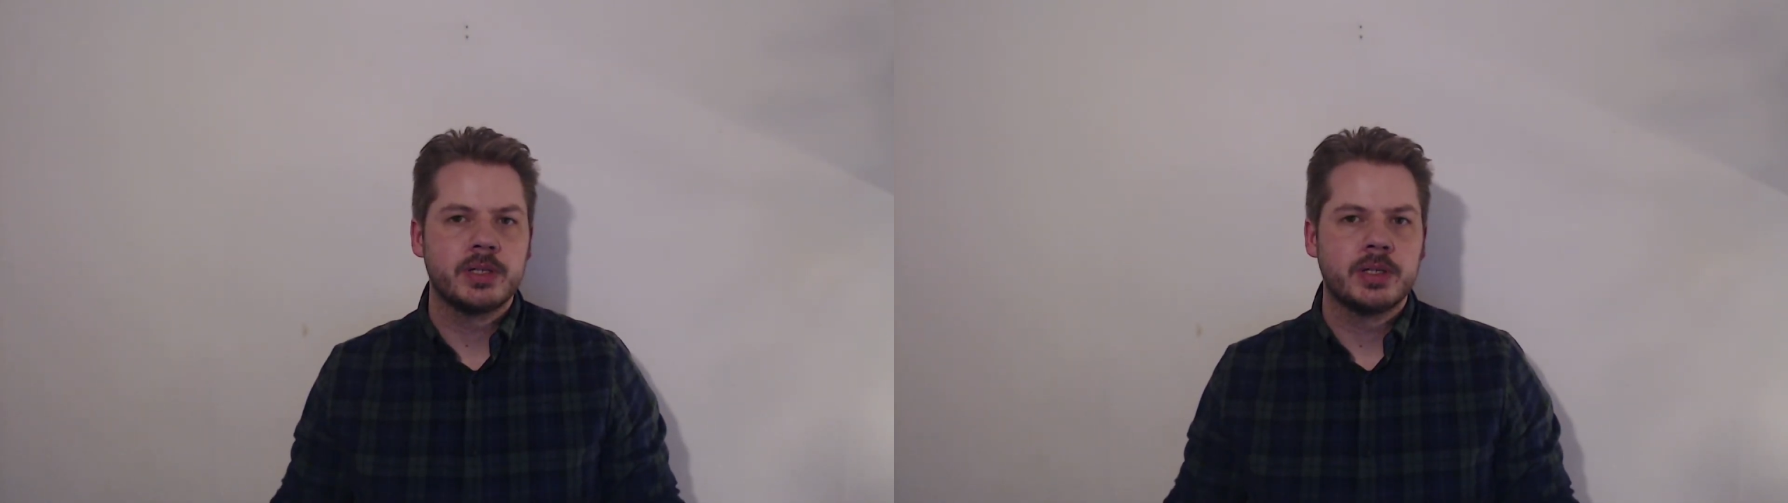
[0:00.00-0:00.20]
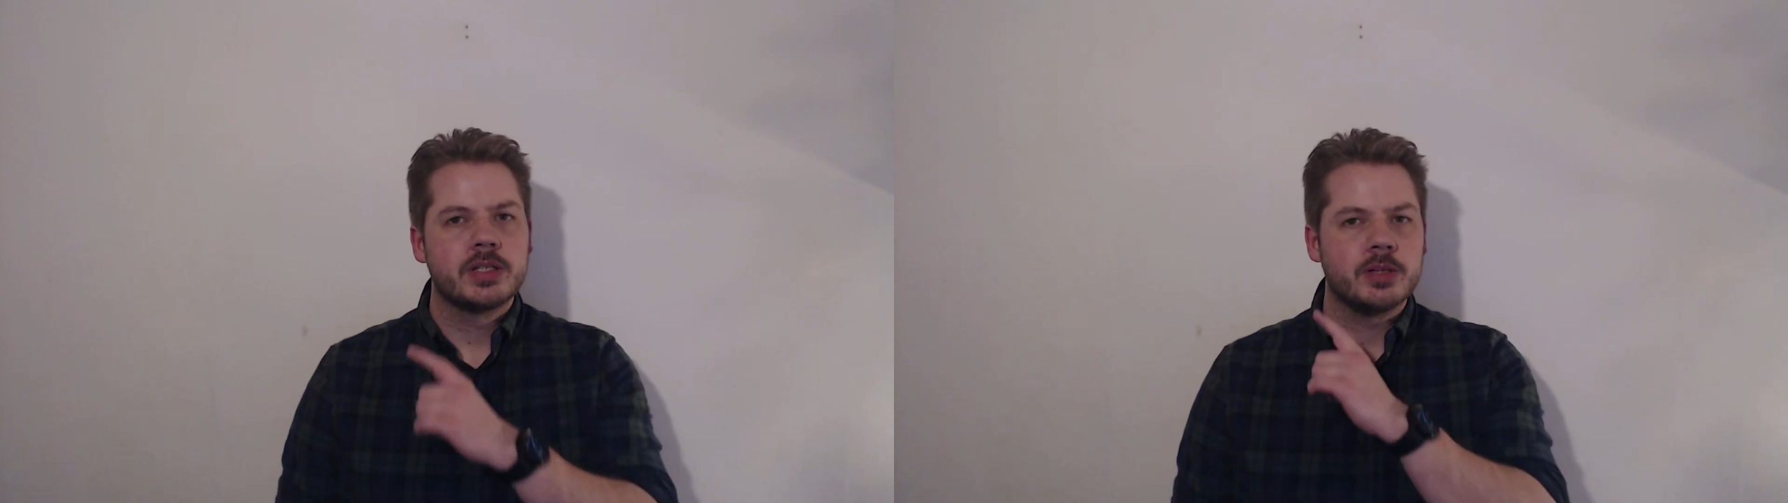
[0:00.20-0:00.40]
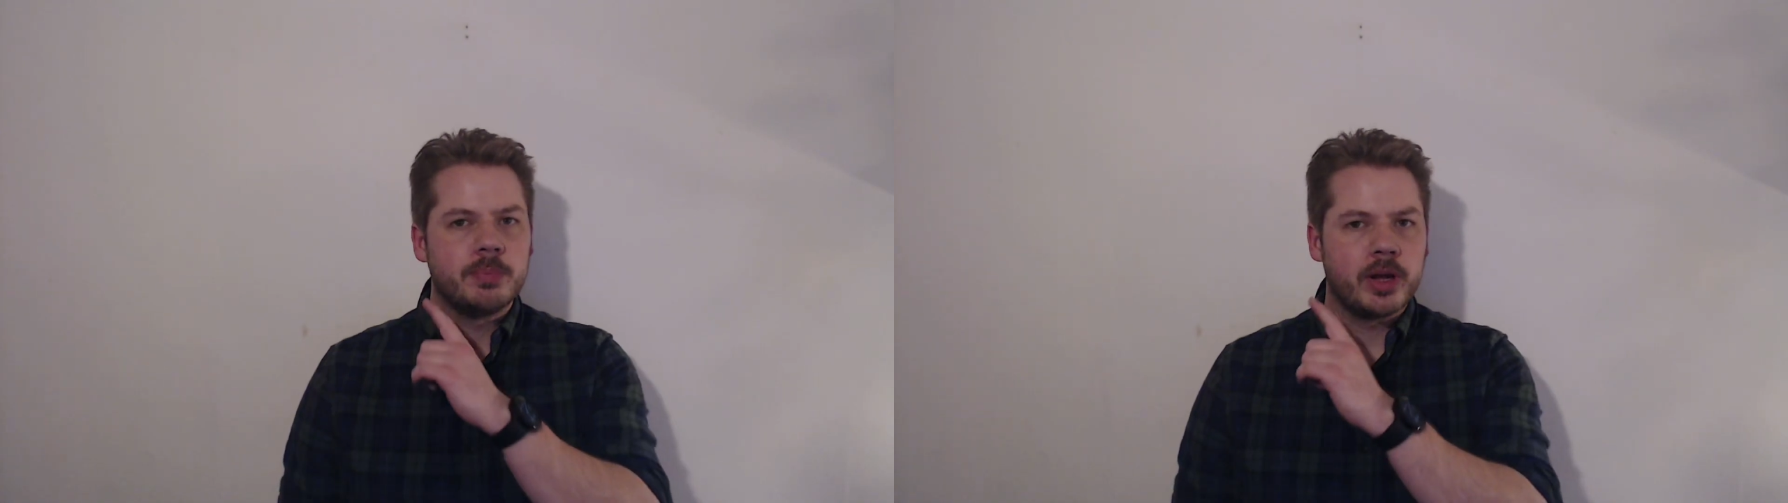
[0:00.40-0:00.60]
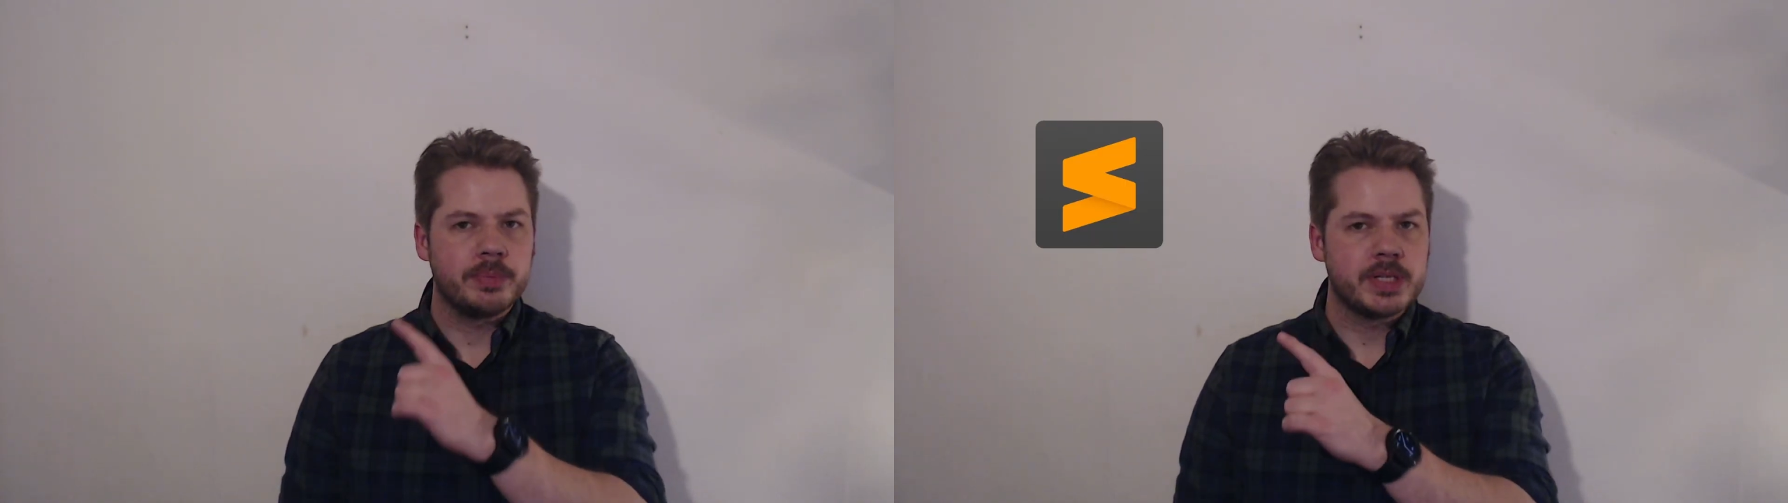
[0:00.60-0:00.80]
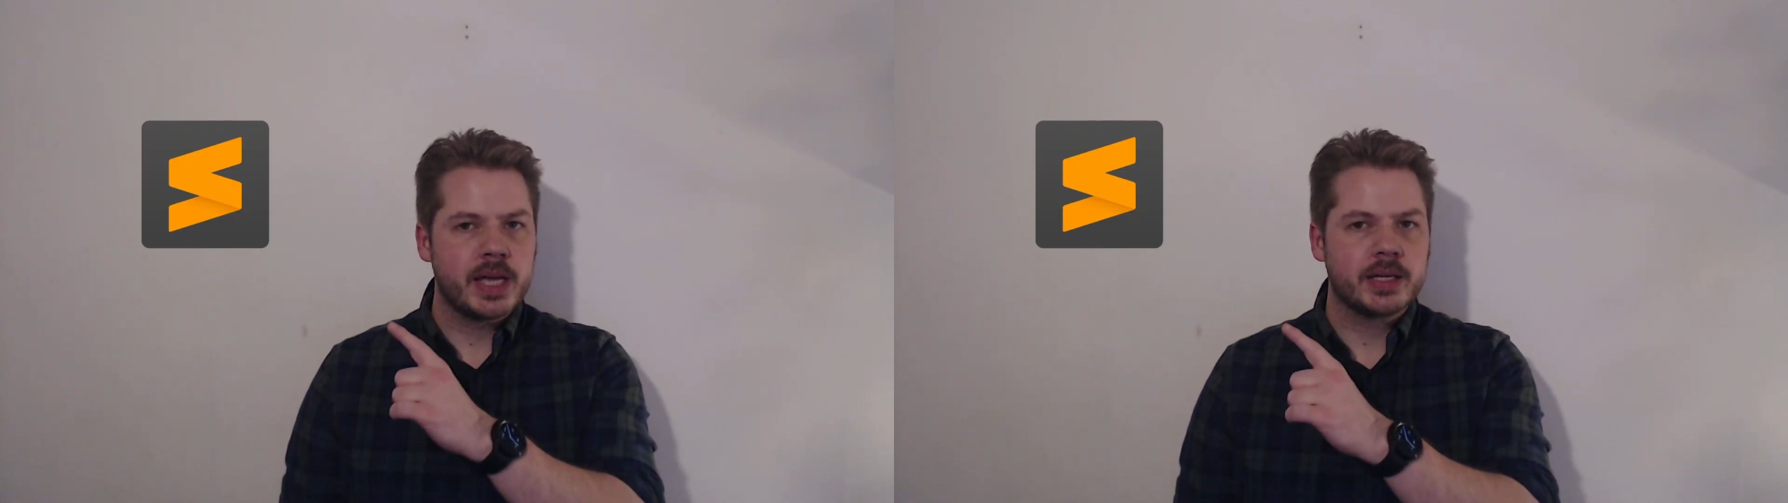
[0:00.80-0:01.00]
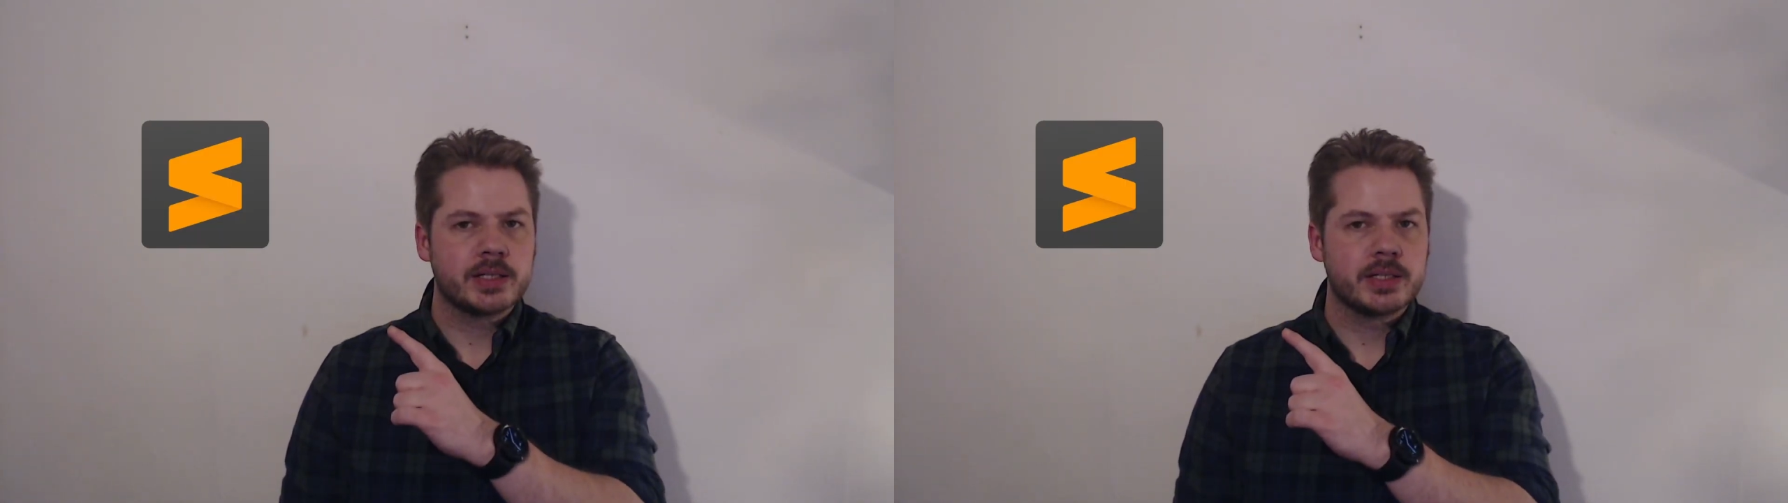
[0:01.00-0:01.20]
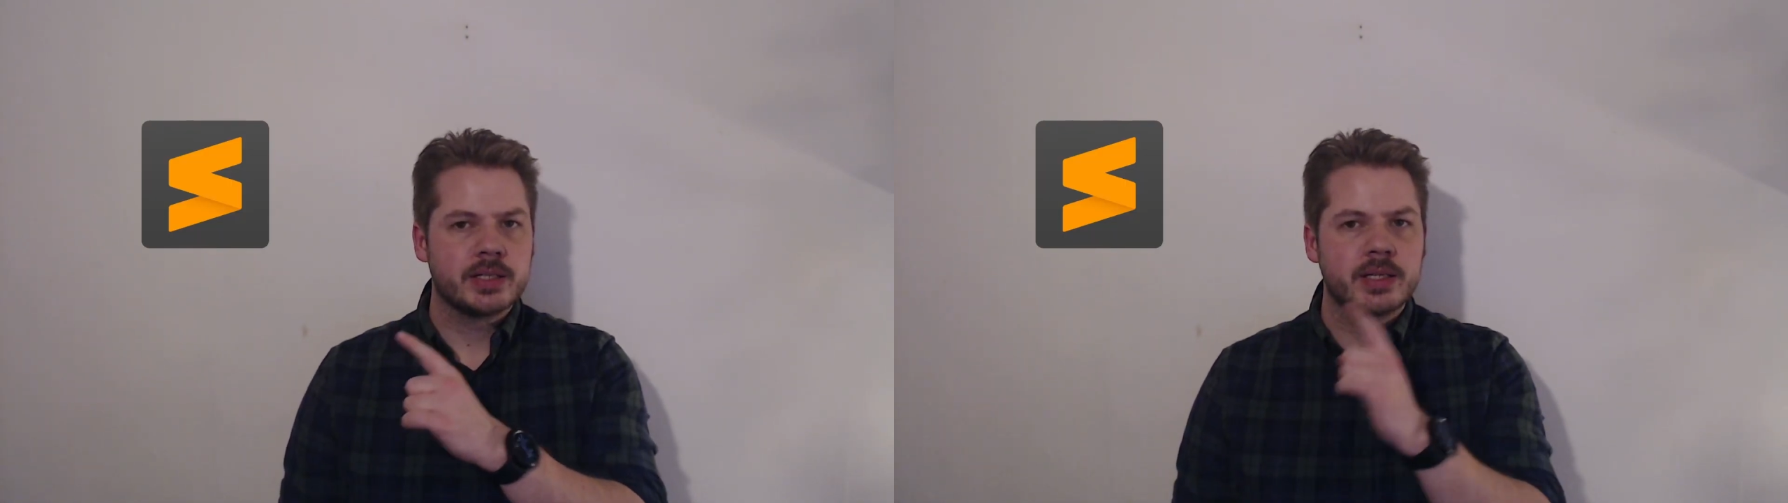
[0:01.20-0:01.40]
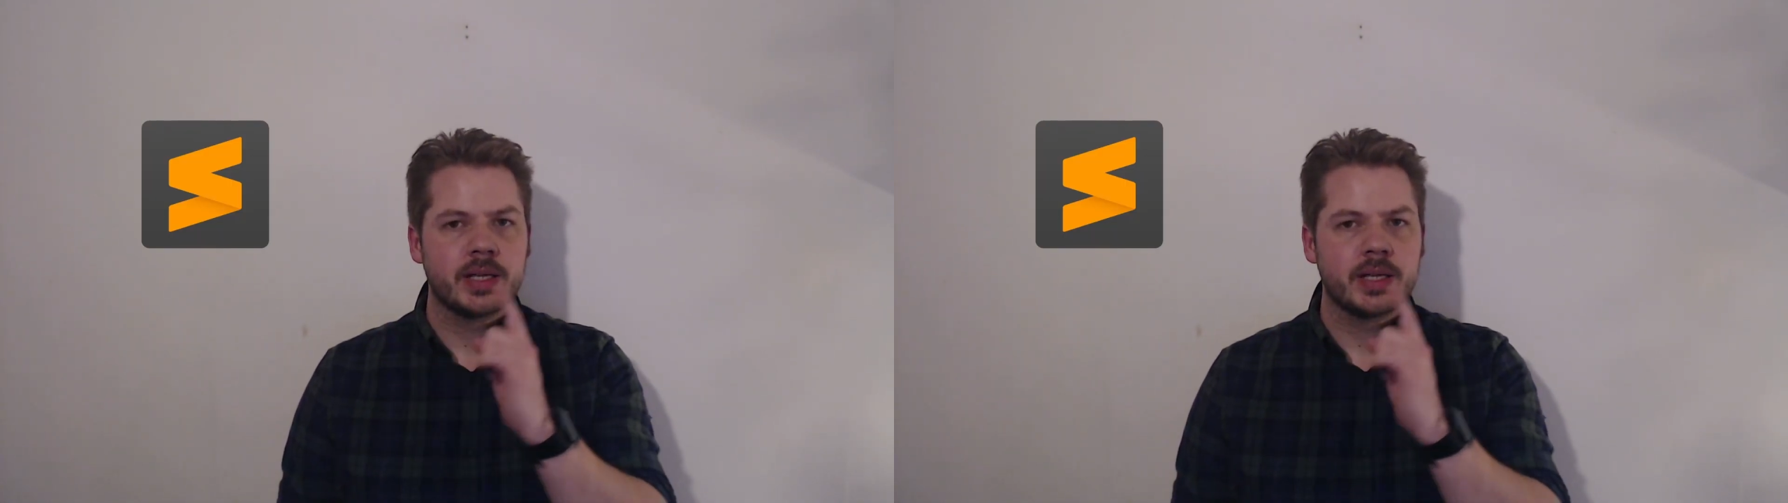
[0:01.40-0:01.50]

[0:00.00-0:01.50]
Sublime Text,